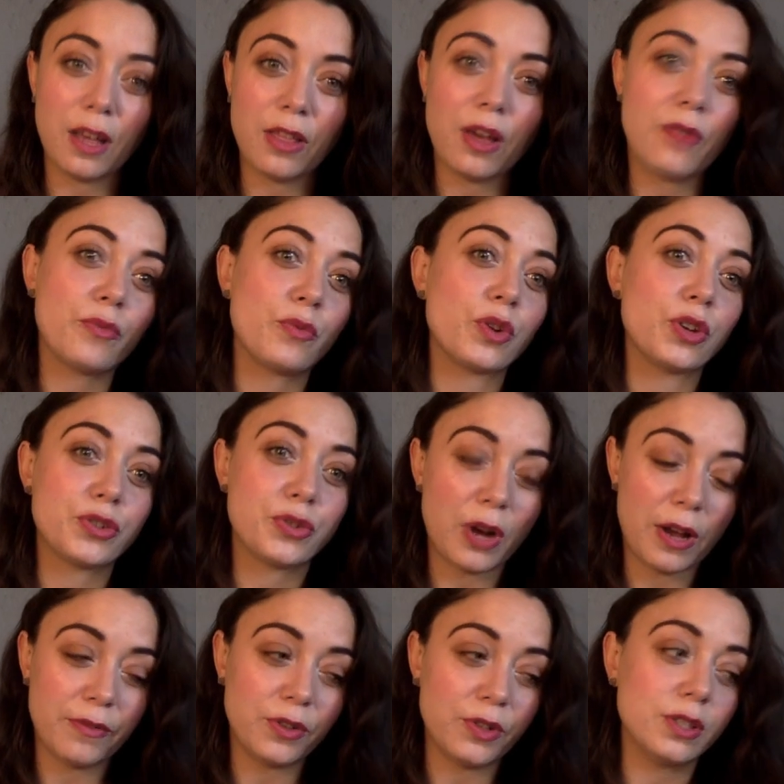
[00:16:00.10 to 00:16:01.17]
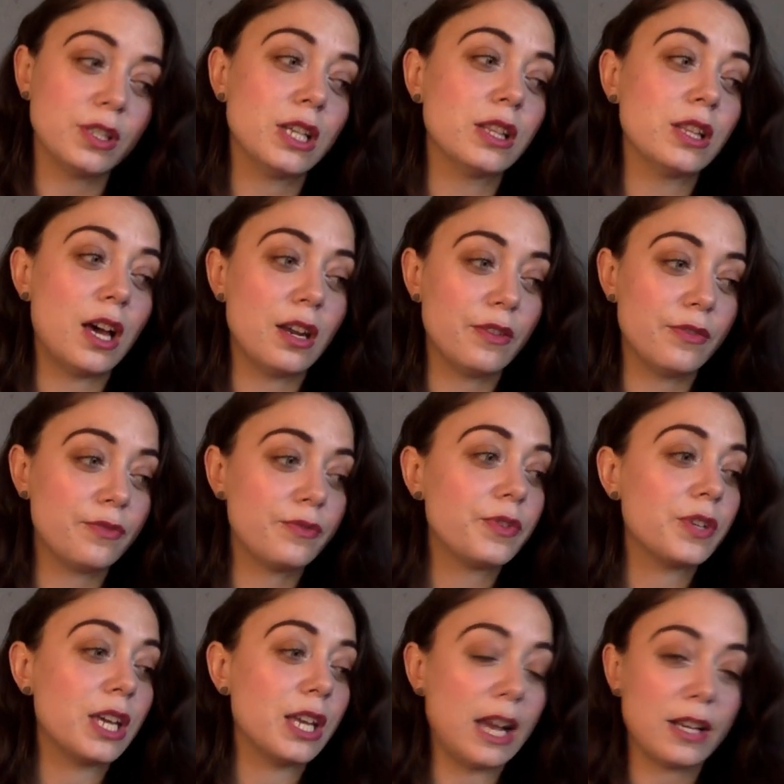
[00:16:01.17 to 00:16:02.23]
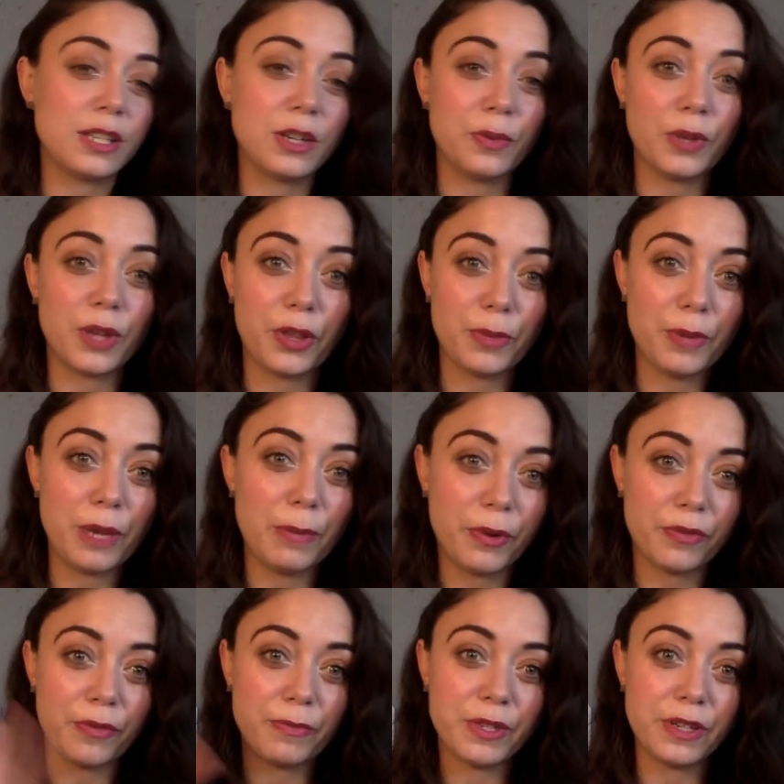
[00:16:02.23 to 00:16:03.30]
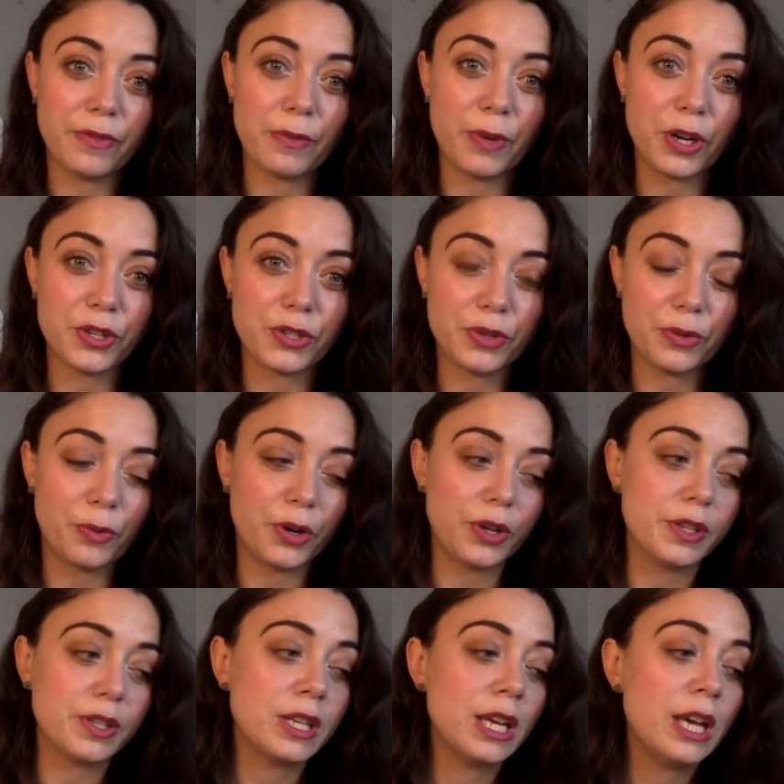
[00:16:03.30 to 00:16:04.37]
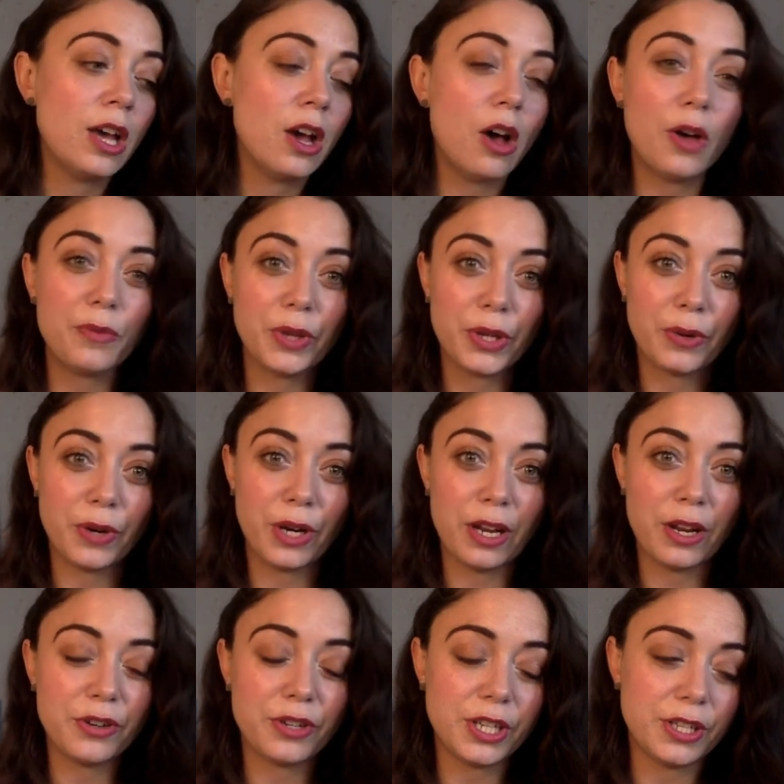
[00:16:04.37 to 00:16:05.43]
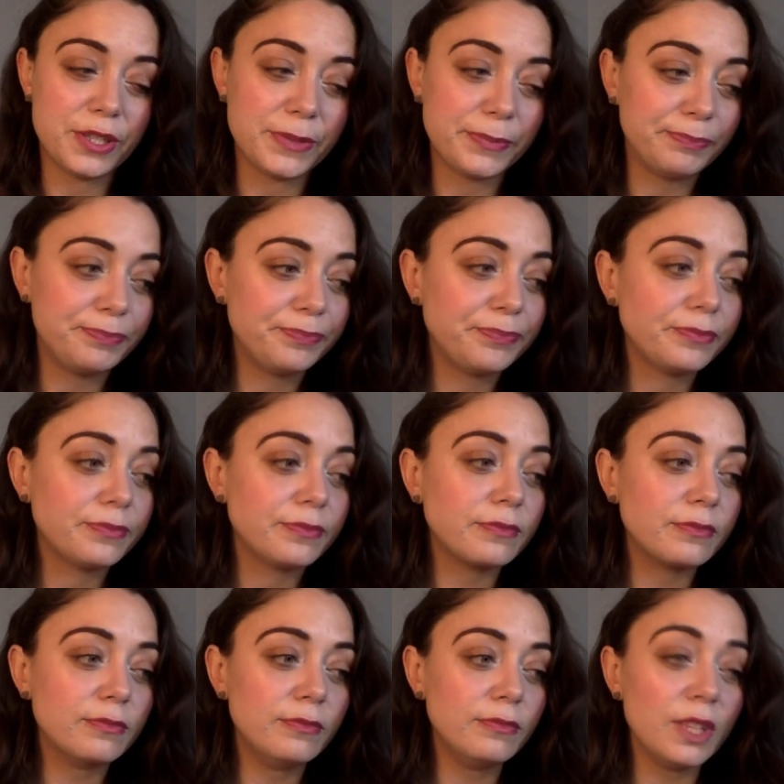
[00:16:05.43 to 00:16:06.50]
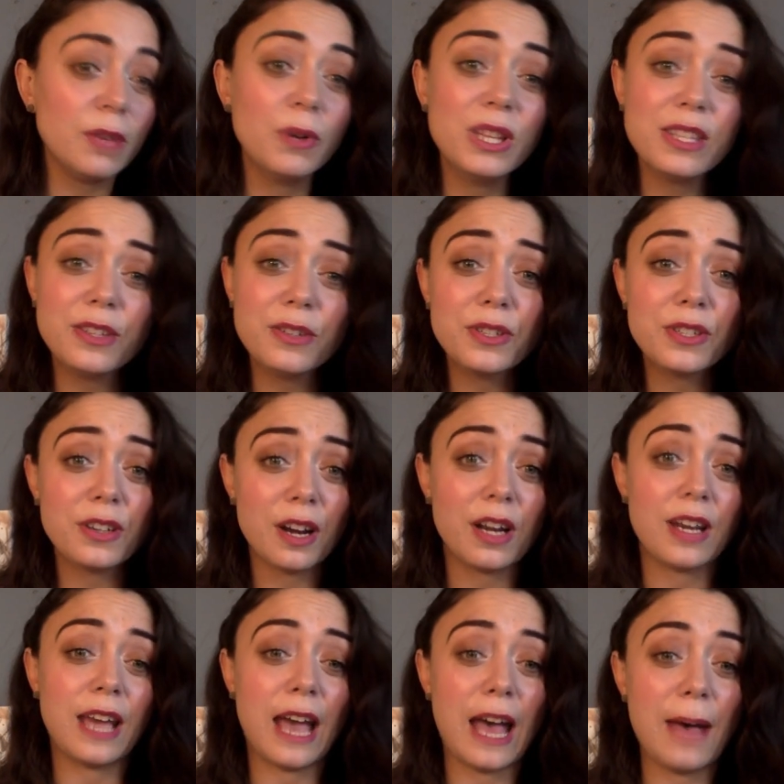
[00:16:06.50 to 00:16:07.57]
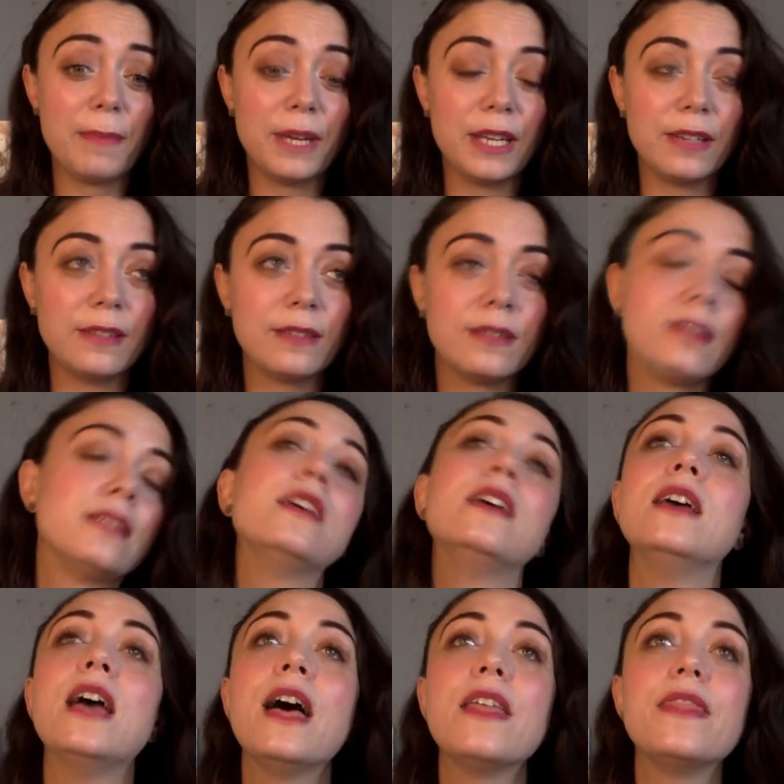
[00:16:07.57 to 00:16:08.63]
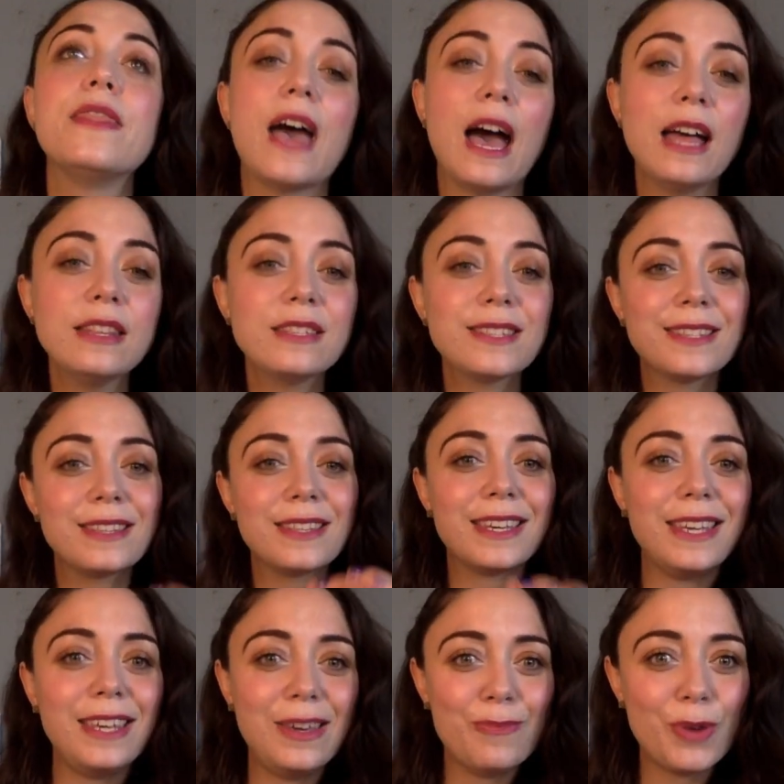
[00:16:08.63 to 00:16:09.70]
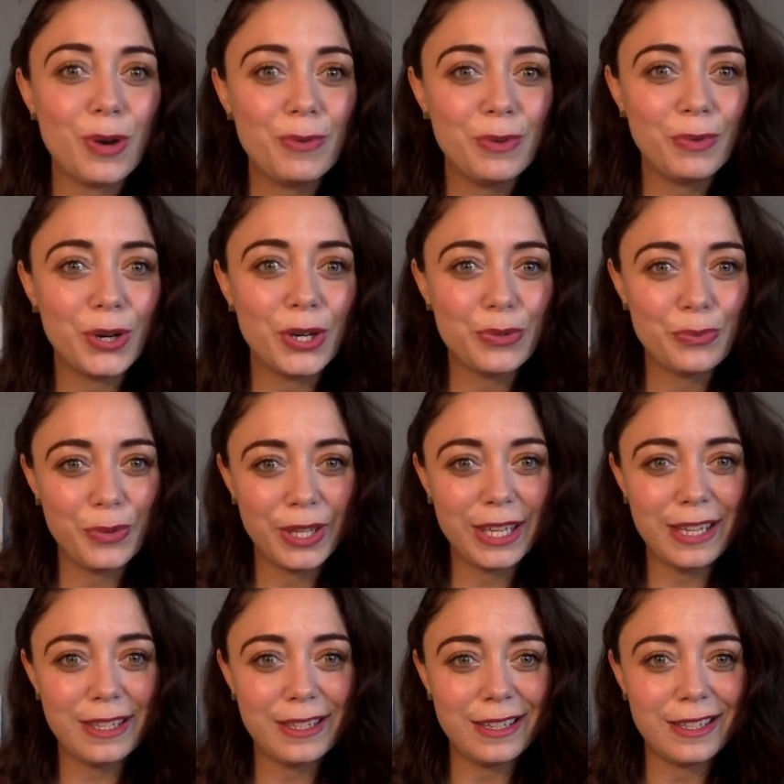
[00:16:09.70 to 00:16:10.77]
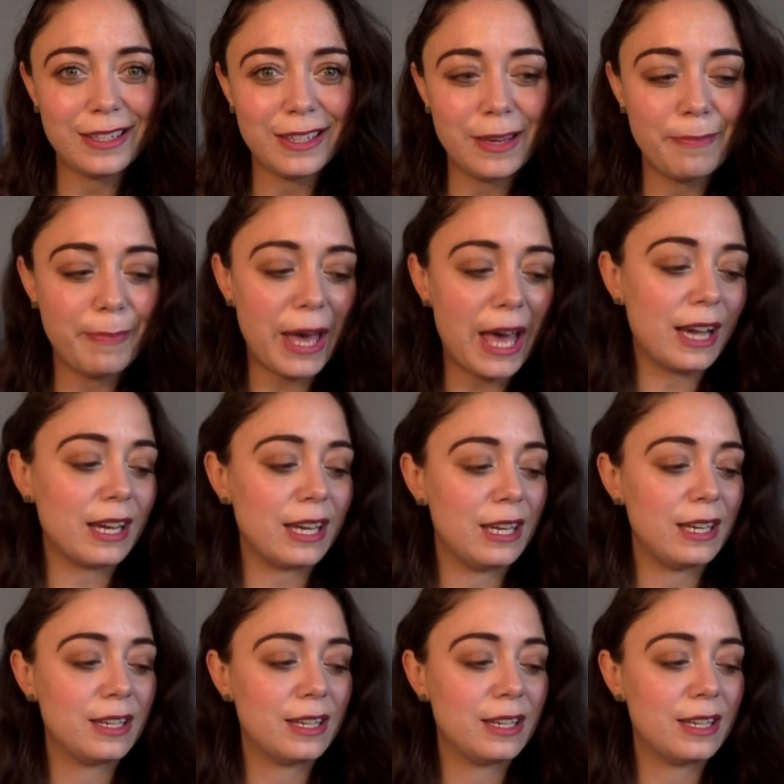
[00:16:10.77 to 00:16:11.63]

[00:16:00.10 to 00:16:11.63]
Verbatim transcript: a lot of world travel, a lot of connecting with other people from different parts of the world, all really great energies. Once those start to happen, that's the key moment where it's really easy to slip back